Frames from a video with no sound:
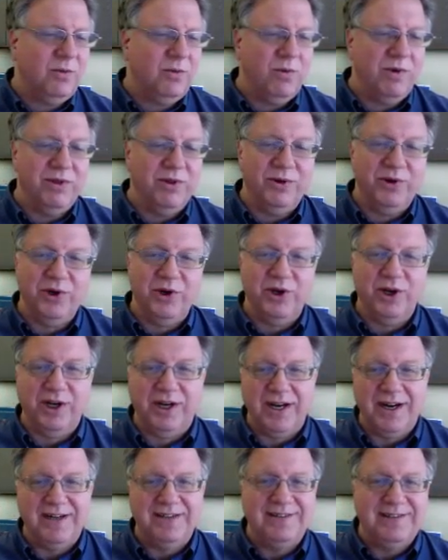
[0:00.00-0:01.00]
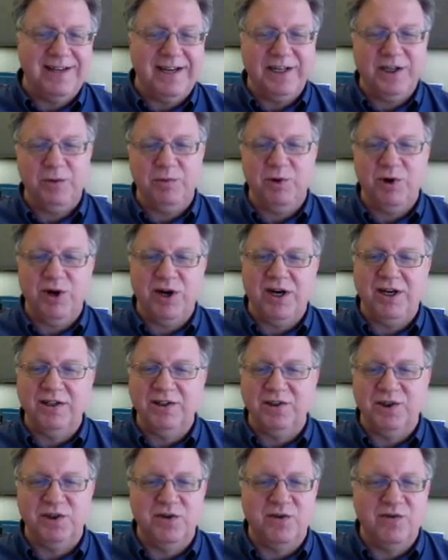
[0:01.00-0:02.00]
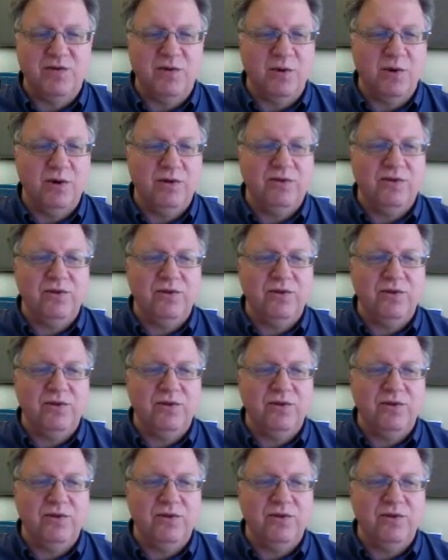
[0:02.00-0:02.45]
whether you can contact him or not, and so forth.